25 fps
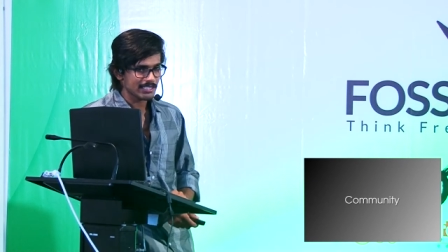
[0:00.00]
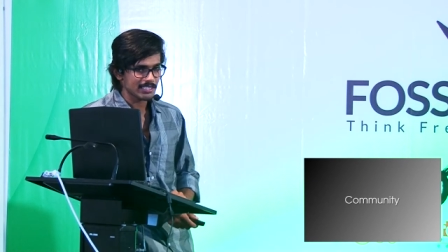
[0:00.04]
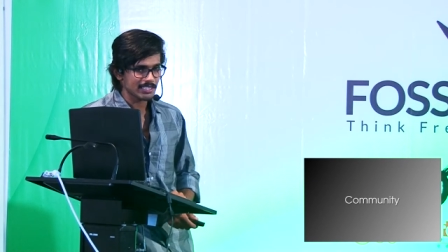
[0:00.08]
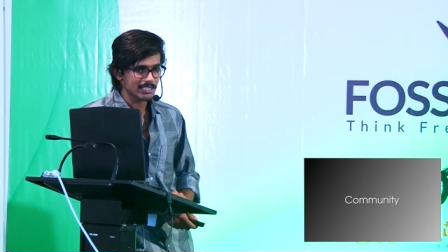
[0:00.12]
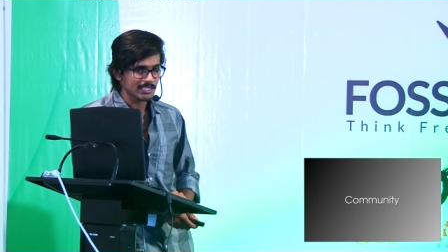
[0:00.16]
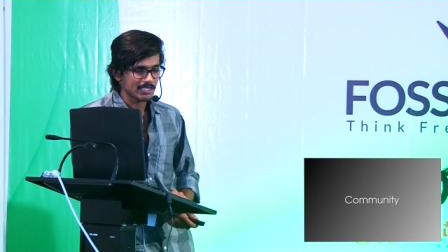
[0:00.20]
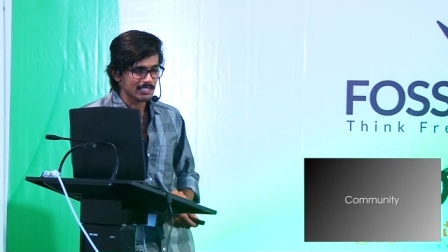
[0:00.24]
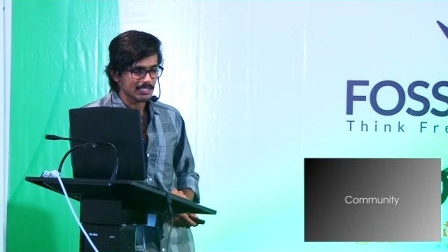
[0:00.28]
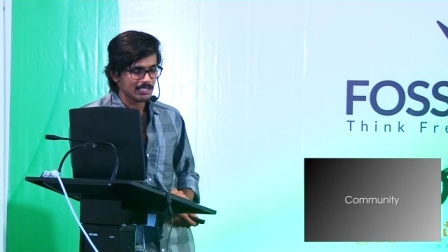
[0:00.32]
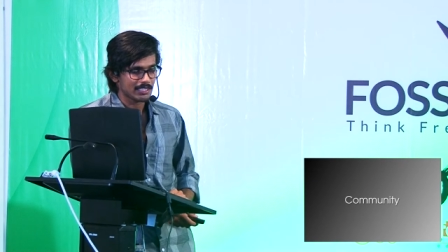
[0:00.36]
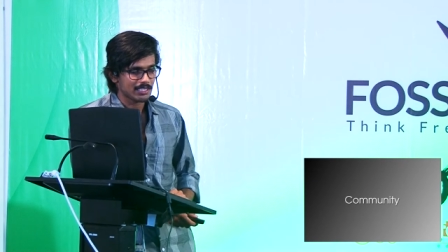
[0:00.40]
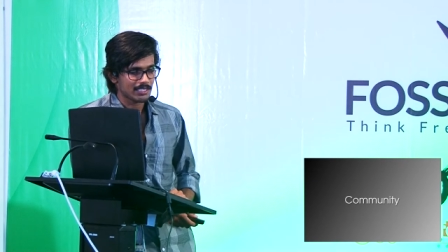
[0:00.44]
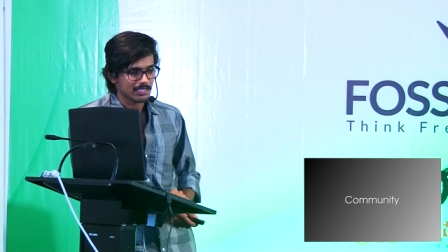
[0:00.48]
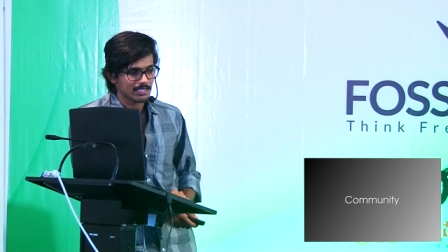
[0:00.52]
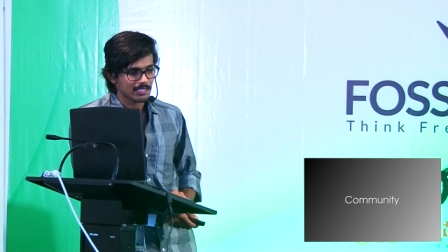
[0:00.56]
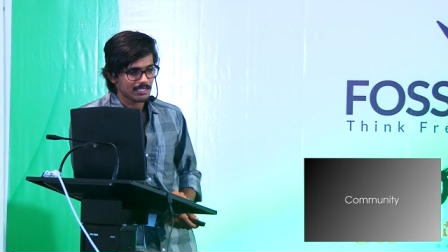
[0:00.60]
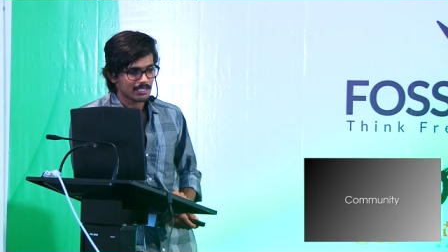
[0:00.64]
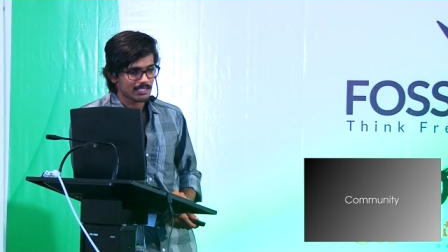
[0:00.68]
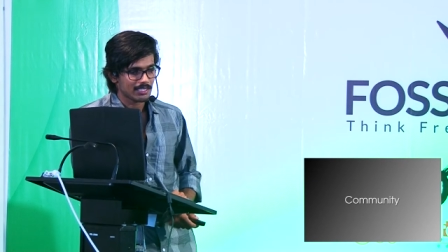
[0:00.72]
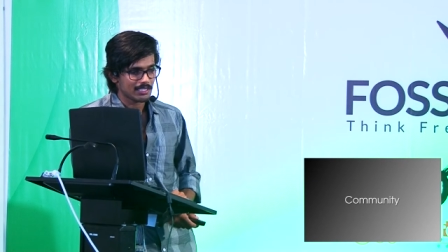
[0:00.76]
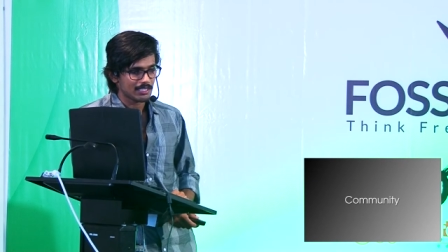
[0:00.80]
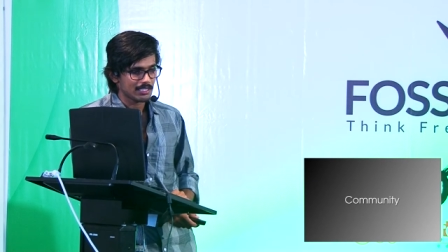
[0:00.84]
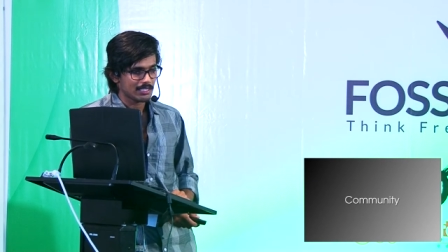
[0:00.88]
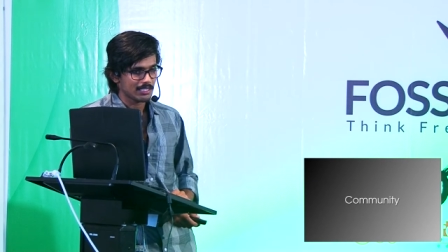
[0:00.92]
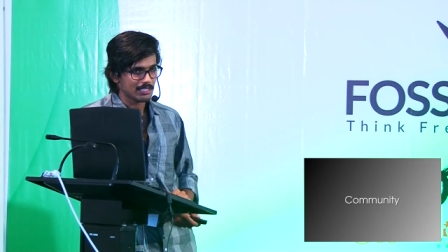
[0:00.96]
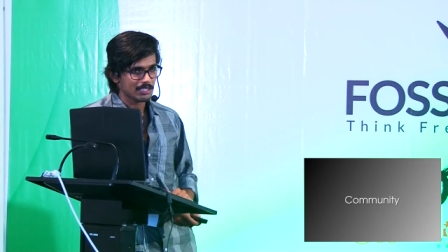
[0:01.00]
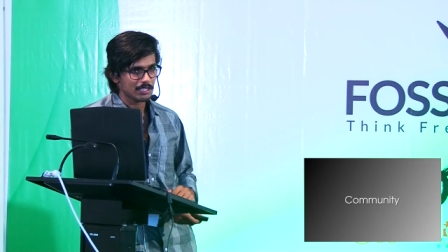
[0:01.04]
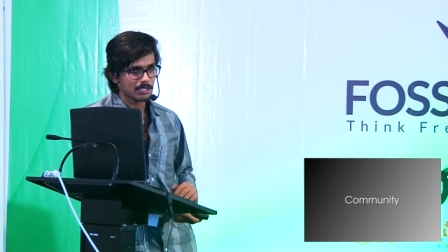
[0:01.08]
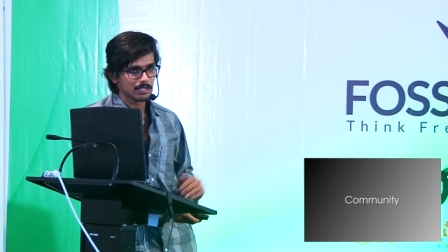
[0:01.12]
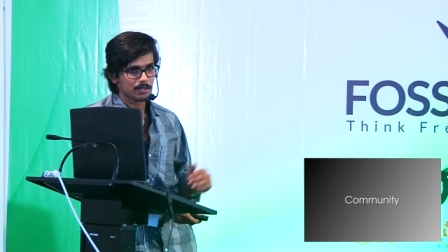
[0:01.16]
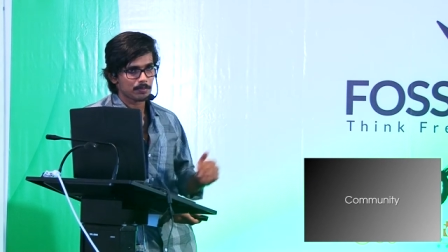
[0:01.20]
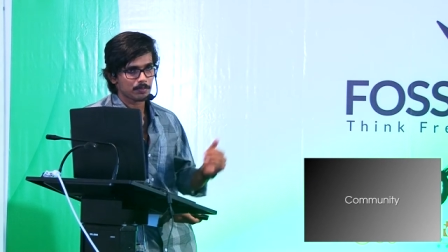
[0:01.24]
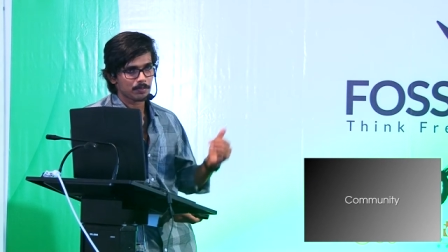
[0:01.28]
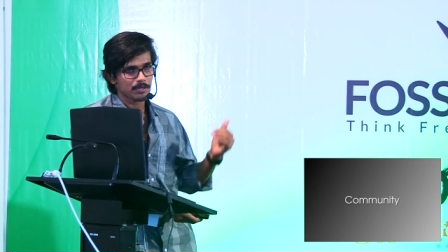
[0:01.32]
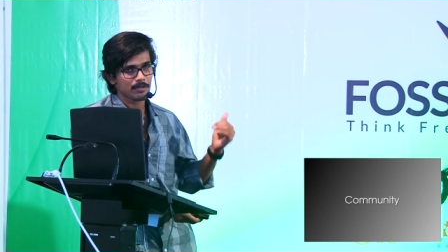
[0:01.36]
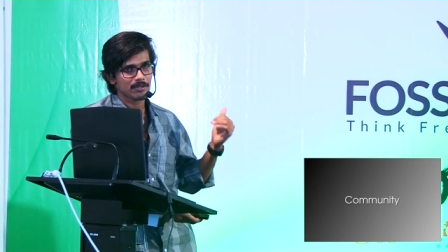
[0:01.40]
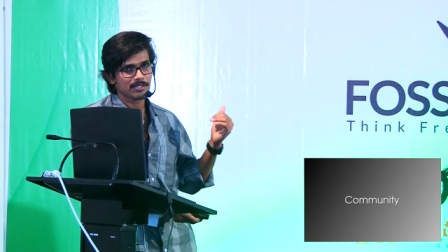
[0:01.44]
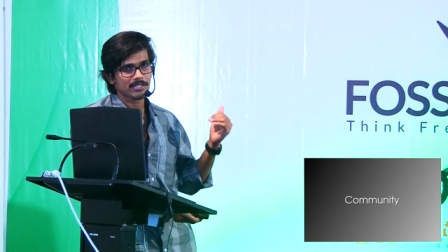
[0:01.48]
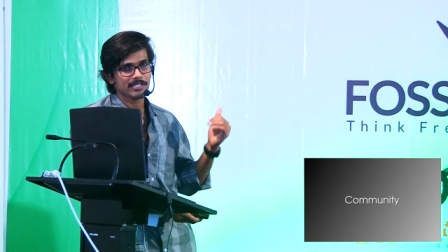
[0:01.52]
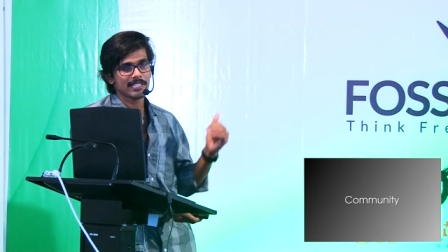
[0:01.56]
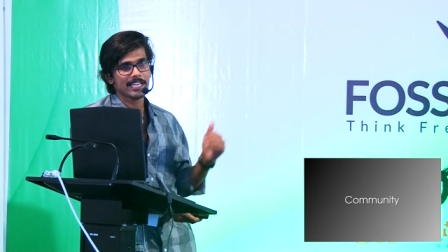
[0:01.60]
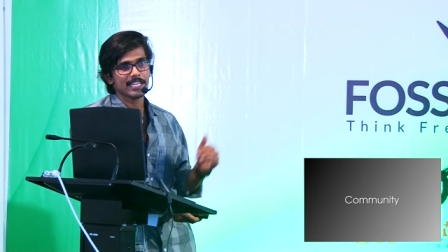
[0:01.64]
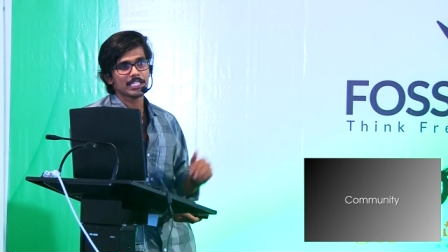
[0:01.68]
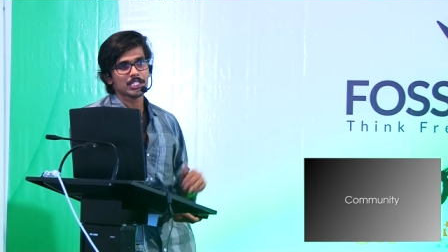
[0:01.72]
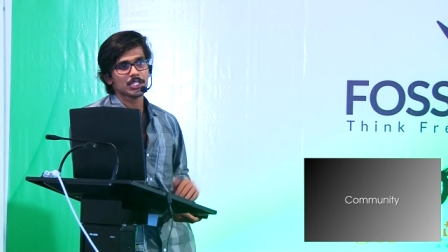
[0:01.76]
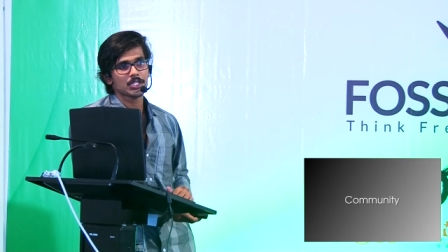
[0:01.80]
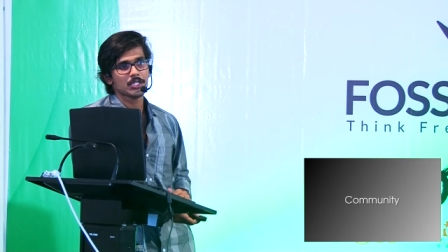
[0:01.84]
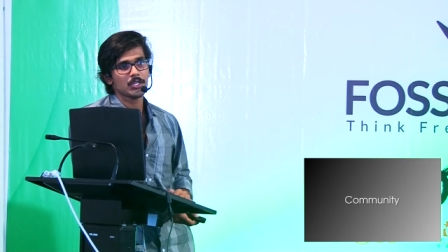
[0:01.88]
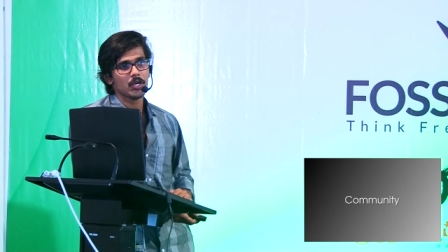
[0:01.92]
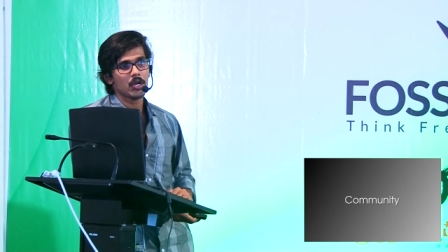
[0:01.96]
uh, in our previous
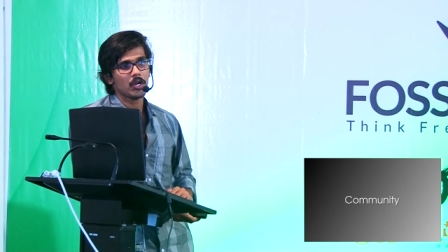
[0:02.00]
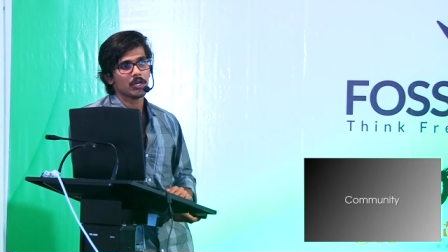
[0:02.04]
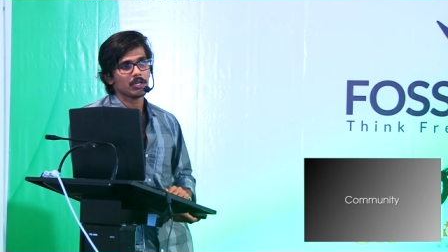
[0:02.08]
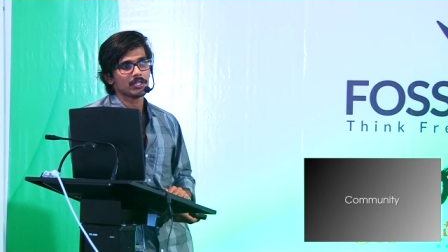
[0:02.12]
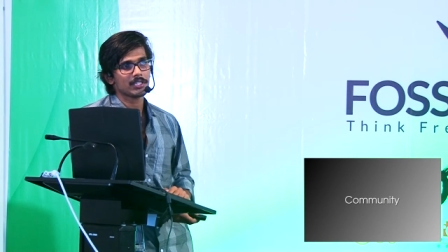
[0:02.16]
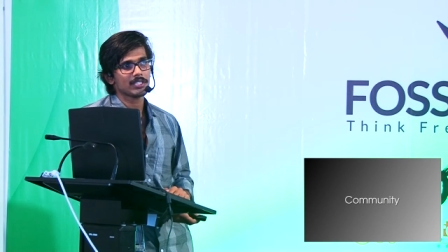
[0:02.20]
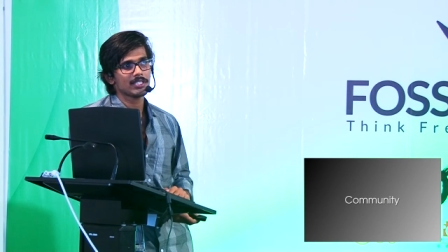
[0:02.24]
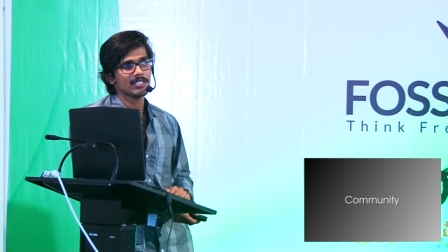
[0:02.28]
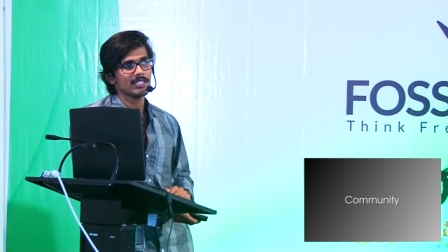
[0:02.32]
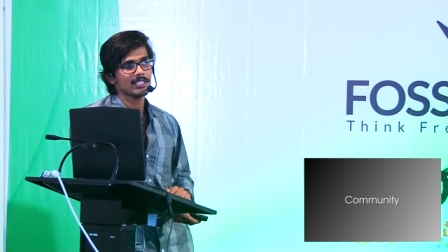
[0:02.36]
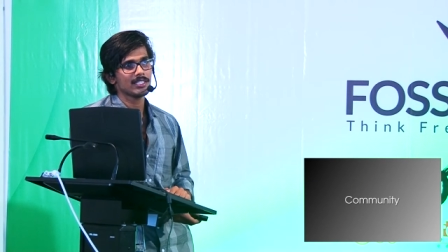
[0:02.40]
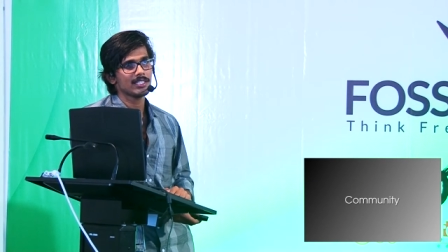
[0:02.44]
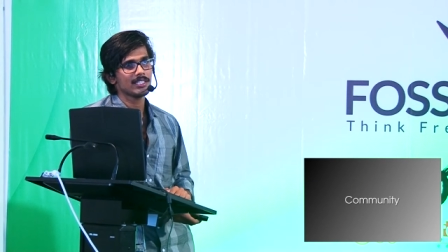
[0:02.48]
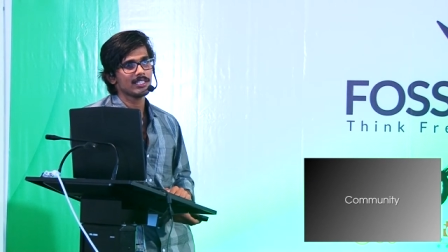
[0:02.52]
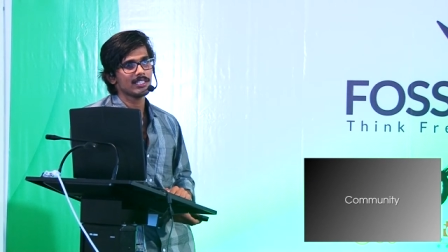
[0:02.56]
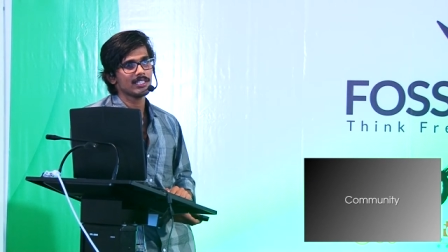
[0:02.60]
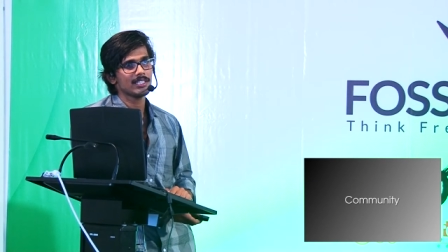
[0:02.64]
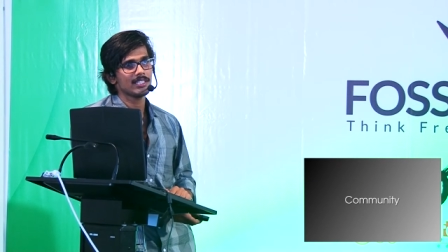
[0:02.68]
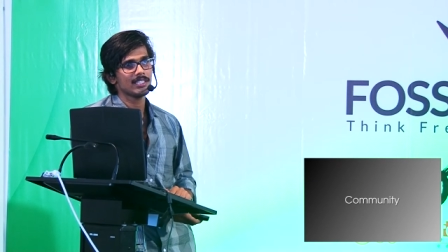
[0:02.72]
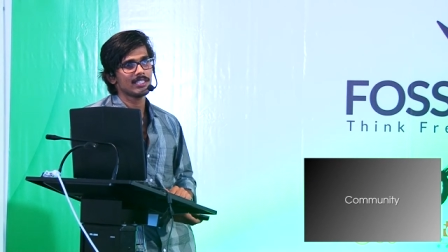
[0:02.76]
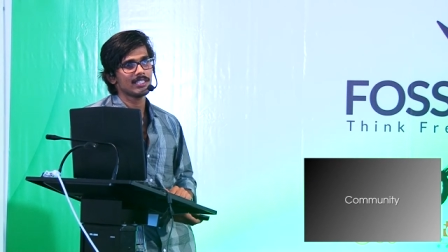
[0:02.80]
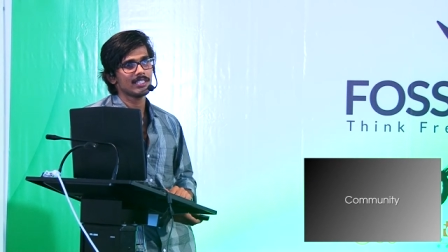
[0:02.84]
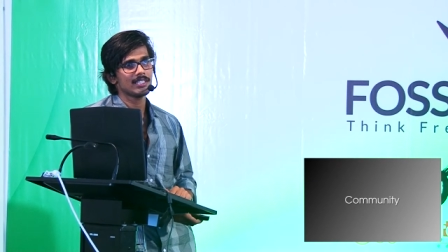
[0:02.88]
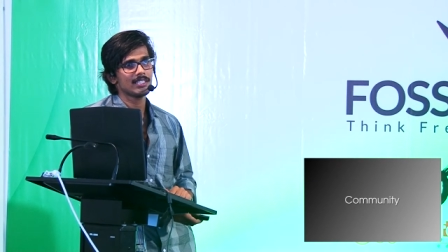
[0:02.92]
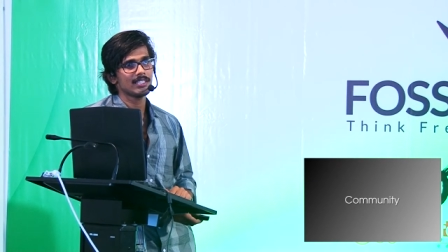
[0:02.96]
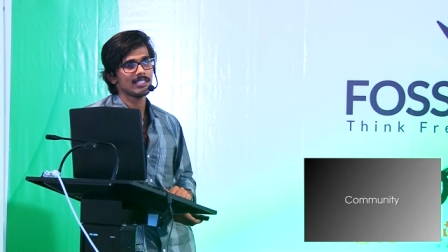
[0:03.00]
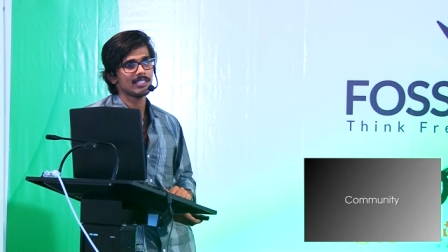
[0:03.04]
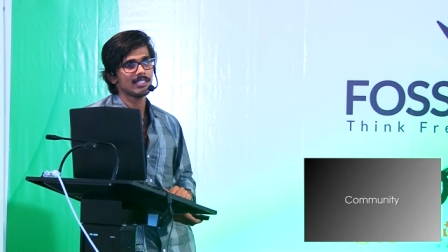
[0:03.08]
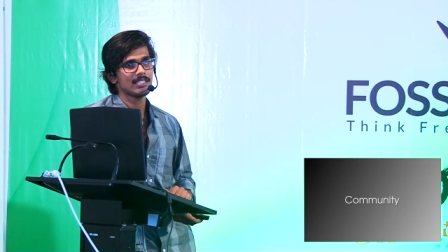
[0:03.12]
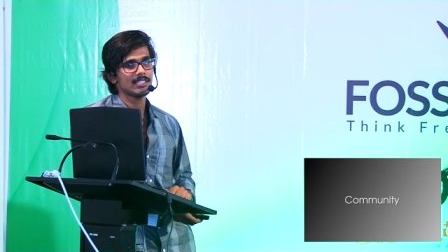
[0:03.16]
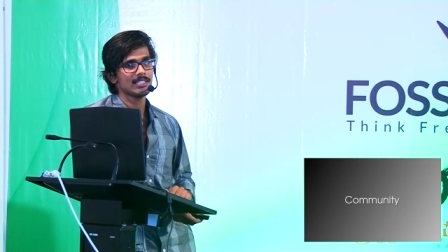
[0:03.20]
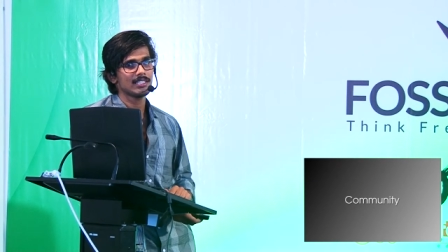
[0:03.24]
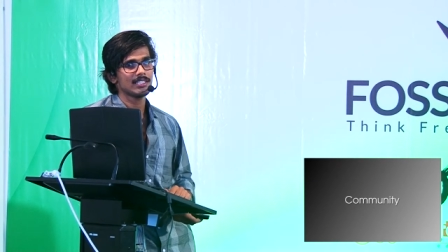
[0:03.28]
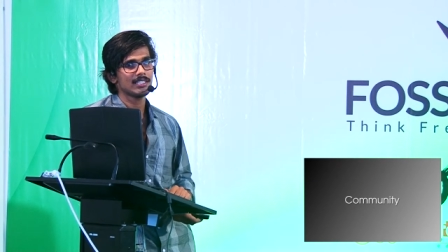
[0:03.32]
day's talk, uh,